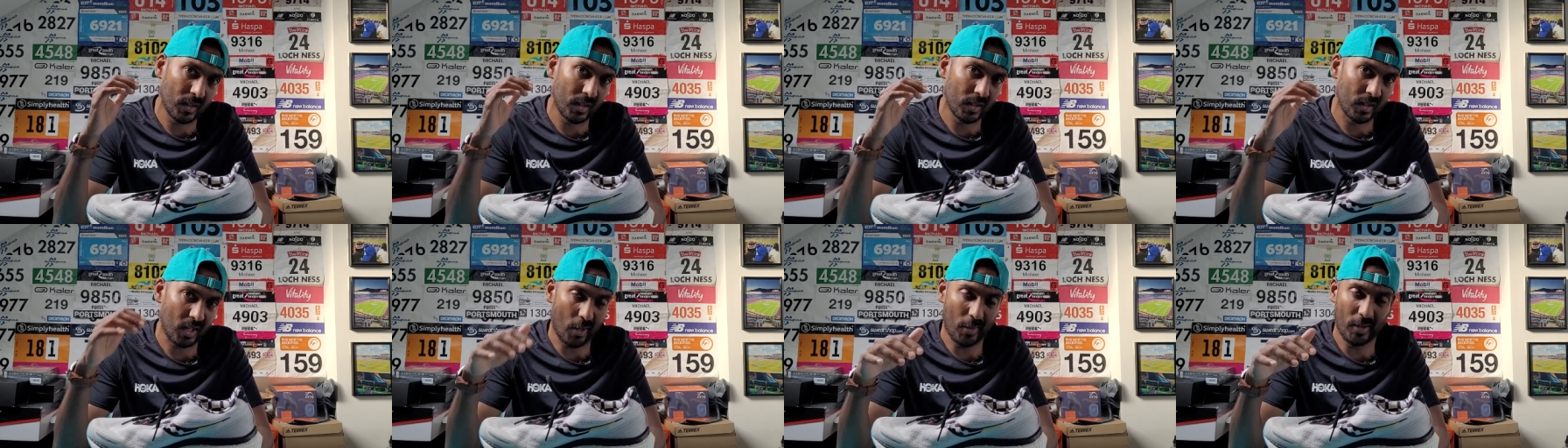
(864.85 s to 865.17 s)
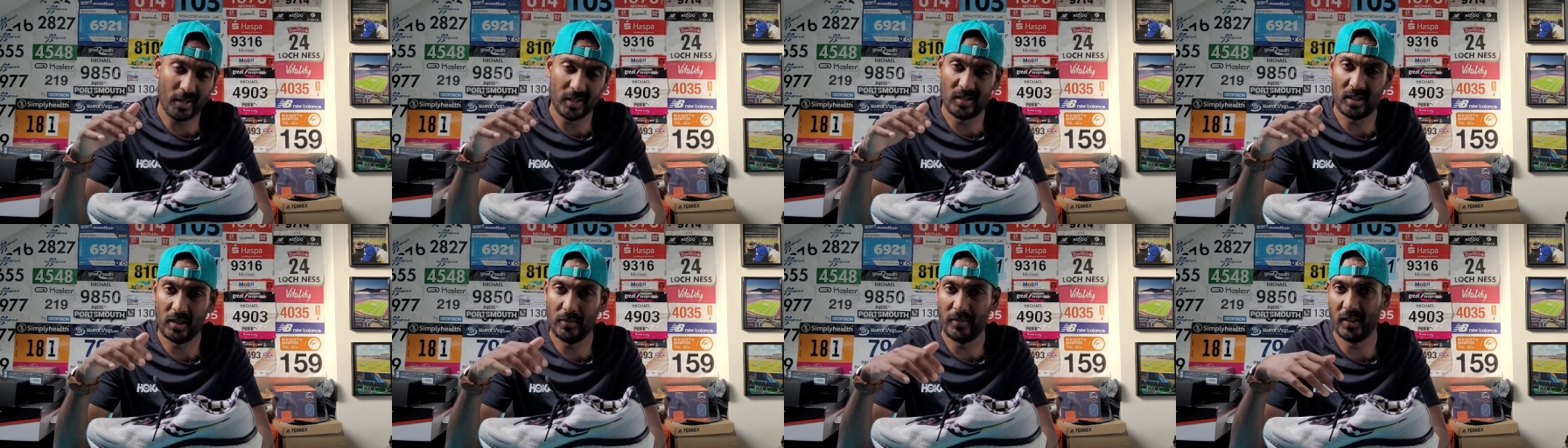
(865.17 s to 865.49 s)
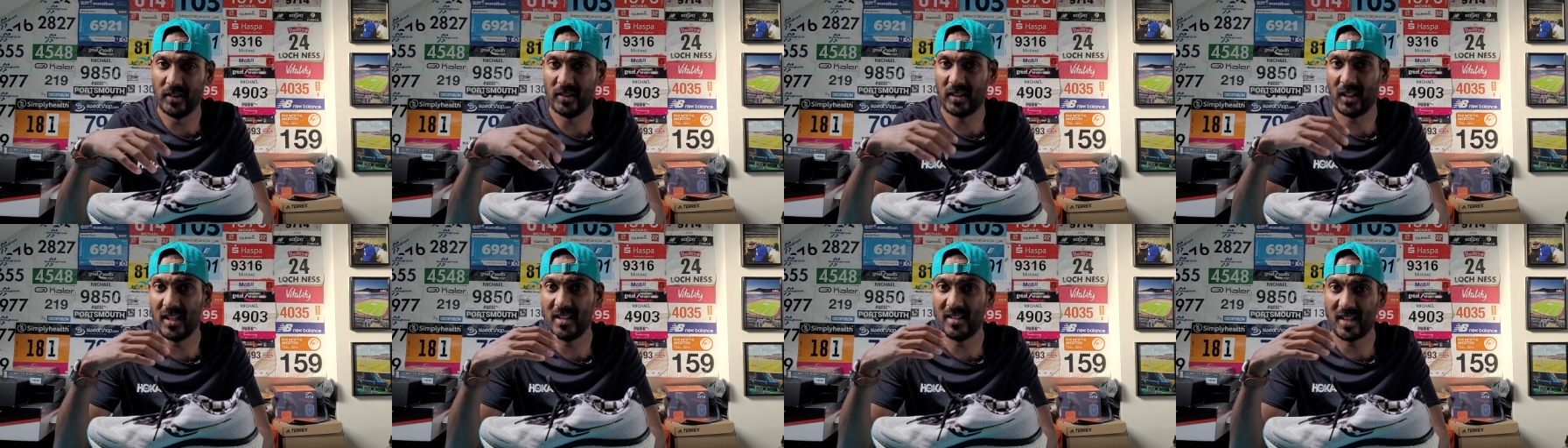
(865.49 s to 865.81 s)
going to
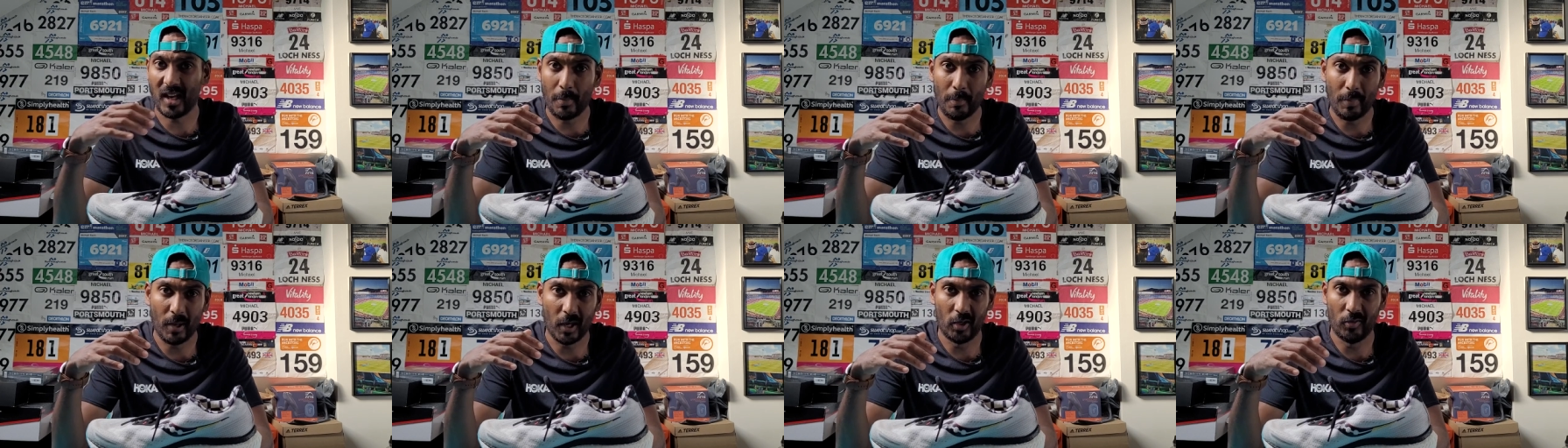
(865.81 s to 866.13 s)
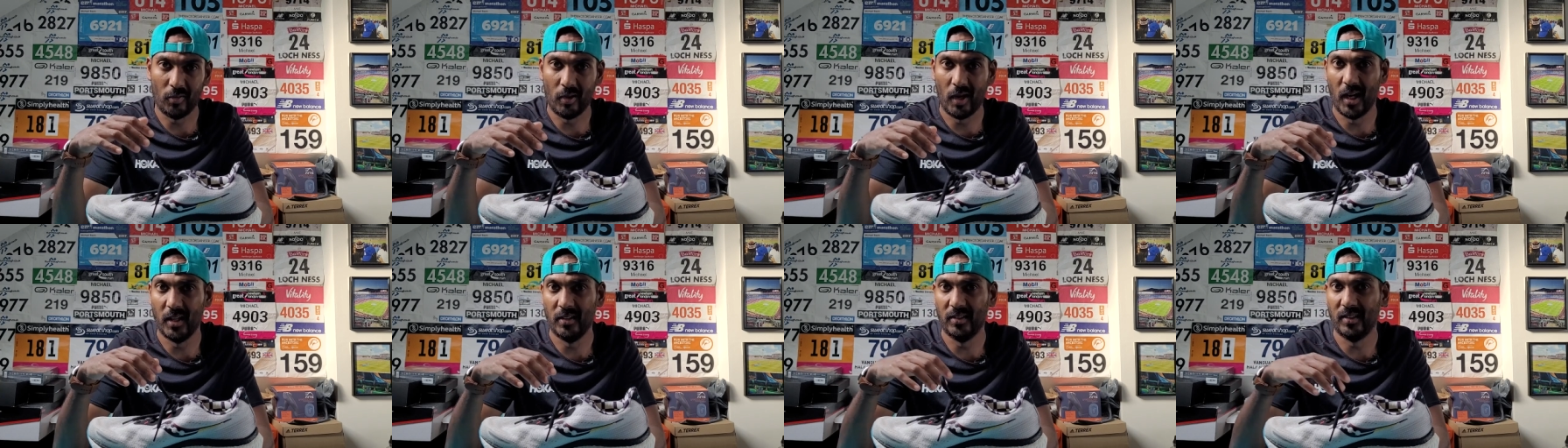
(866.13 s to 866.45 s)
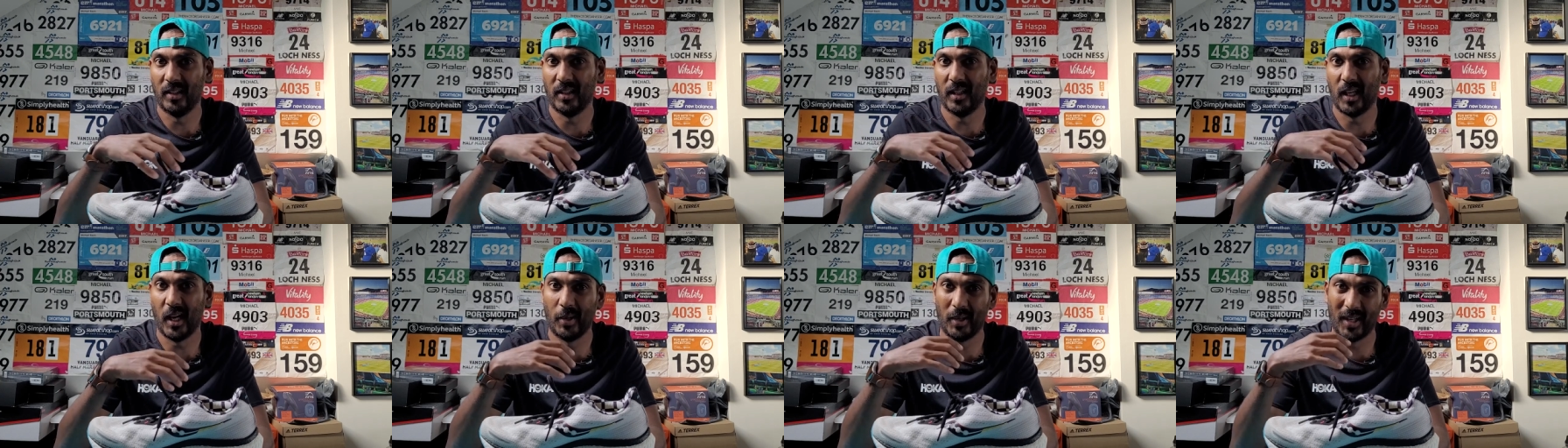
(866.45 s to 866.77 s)
those kind of tempo runs
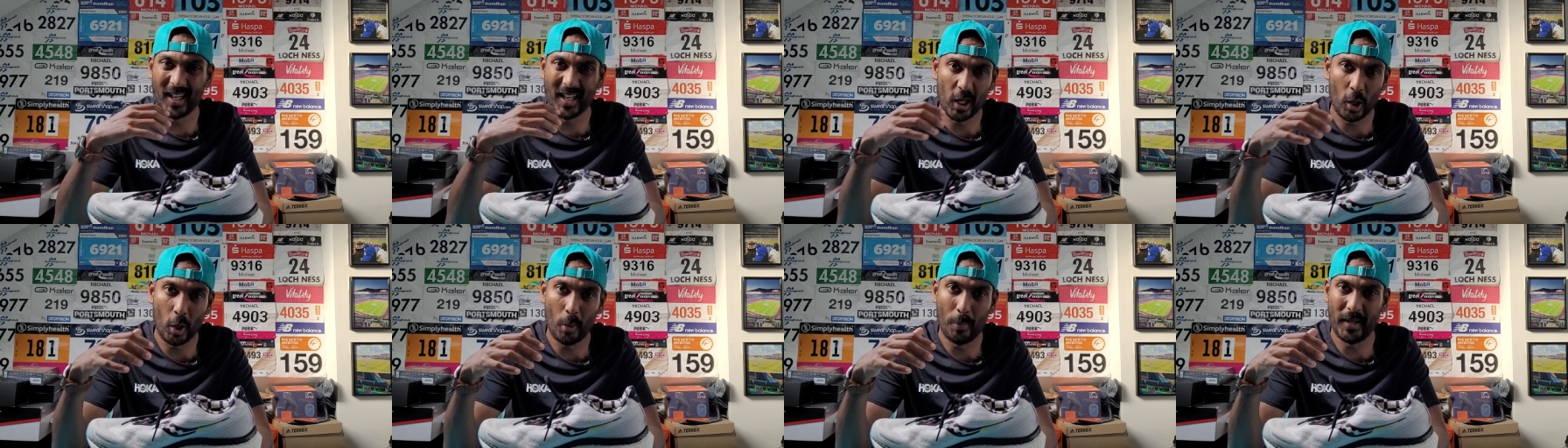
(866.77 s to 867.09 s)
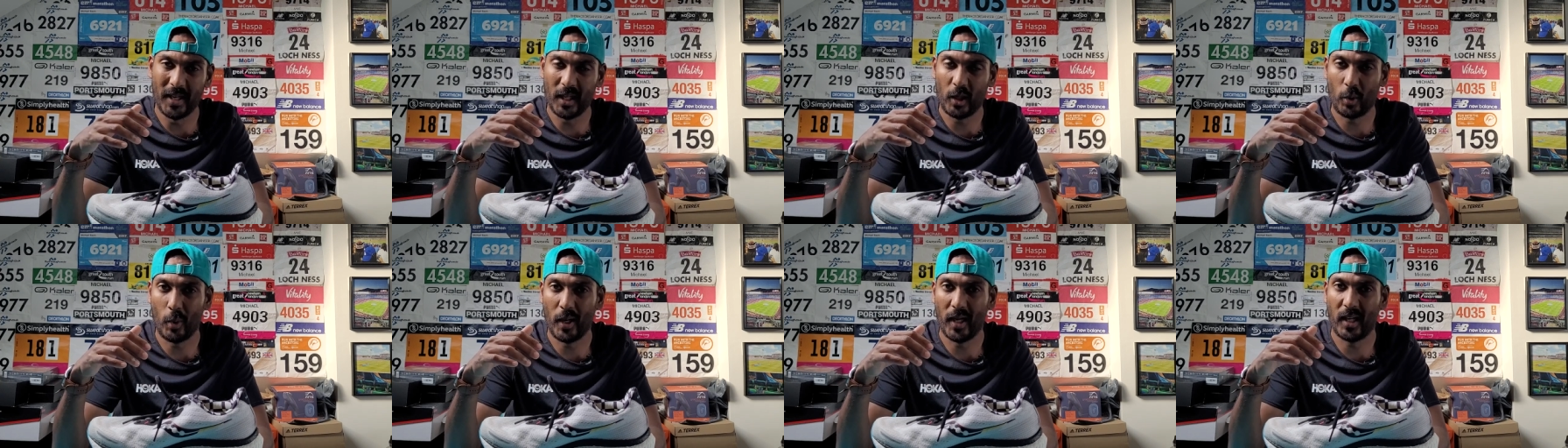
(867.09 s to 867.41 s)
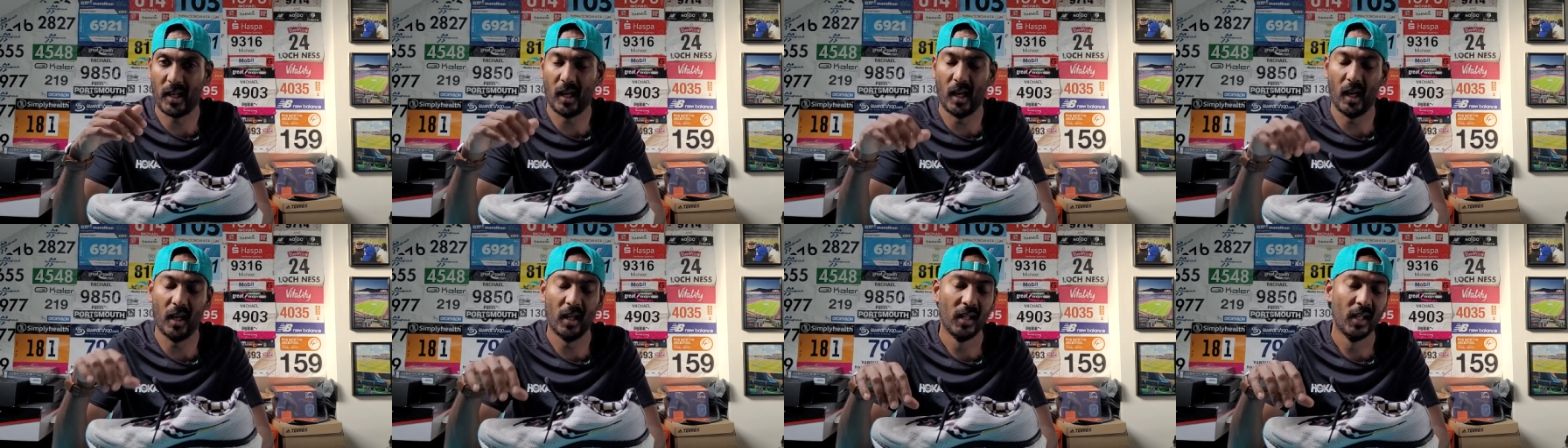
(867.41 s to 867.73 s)
and going a little bit
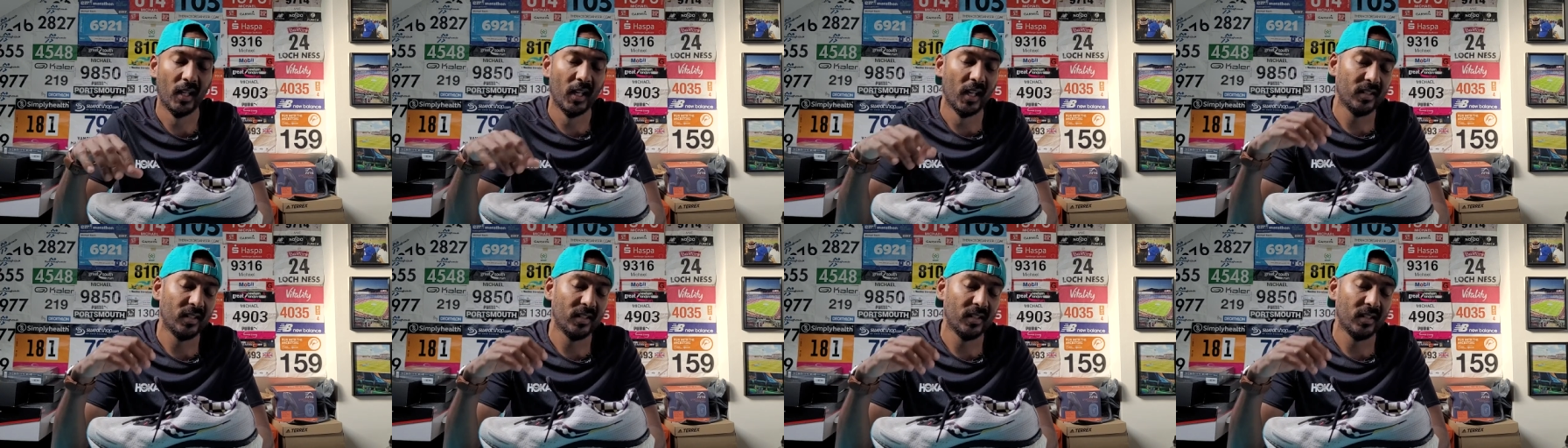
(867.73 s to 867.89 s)
quicker.